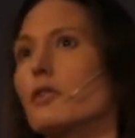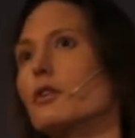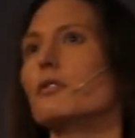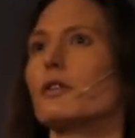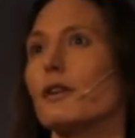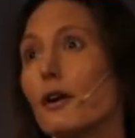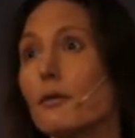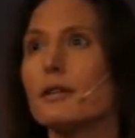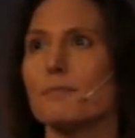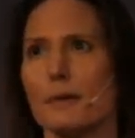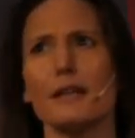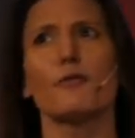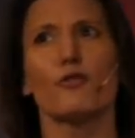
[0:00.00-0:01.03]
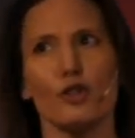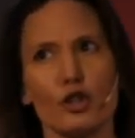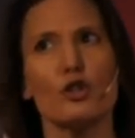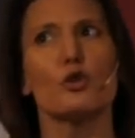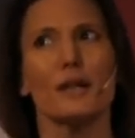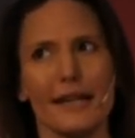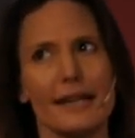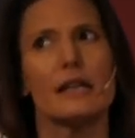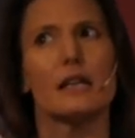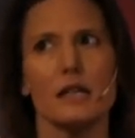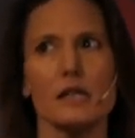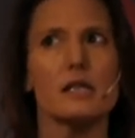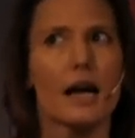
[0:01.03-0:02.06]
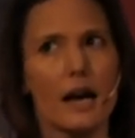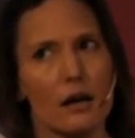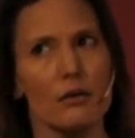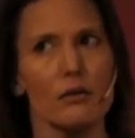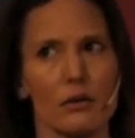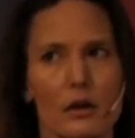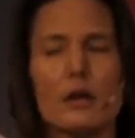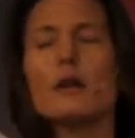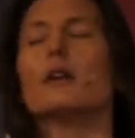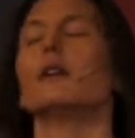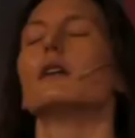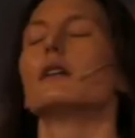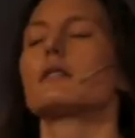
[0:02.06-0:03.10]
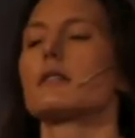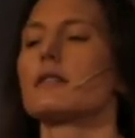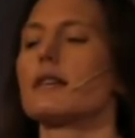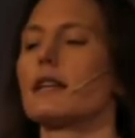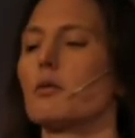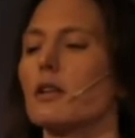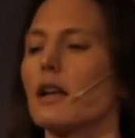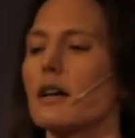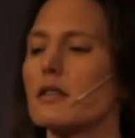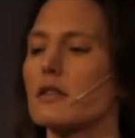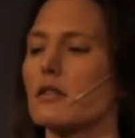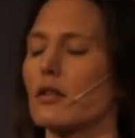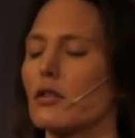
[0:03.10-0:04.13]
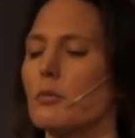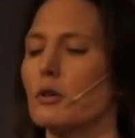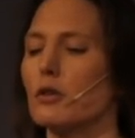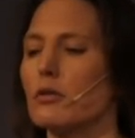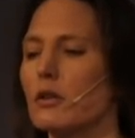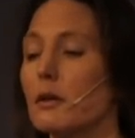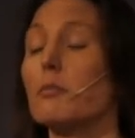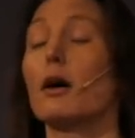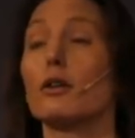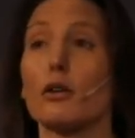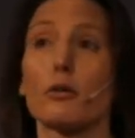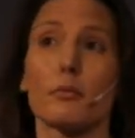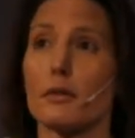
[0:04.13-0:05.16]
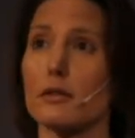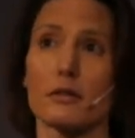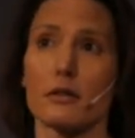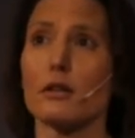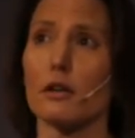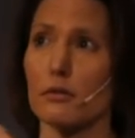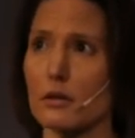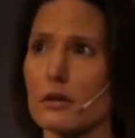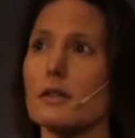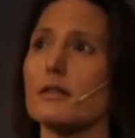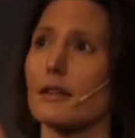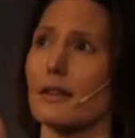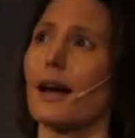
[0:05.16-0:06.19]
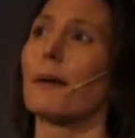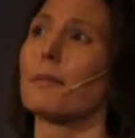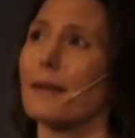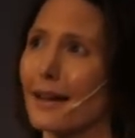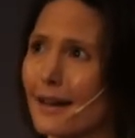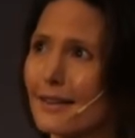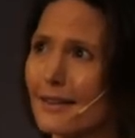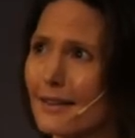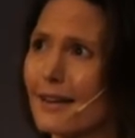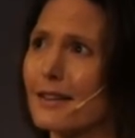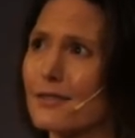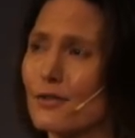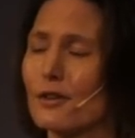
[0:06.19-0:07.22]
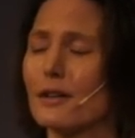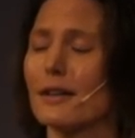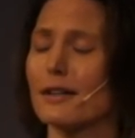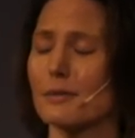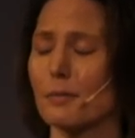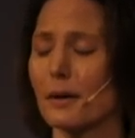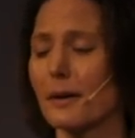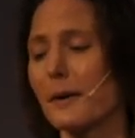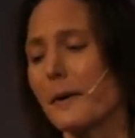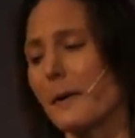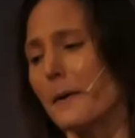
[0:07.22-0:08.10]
of view. You know, it's been a few years now since anyone last stood on the moon. It might not, it's going to happen again in the next few years, but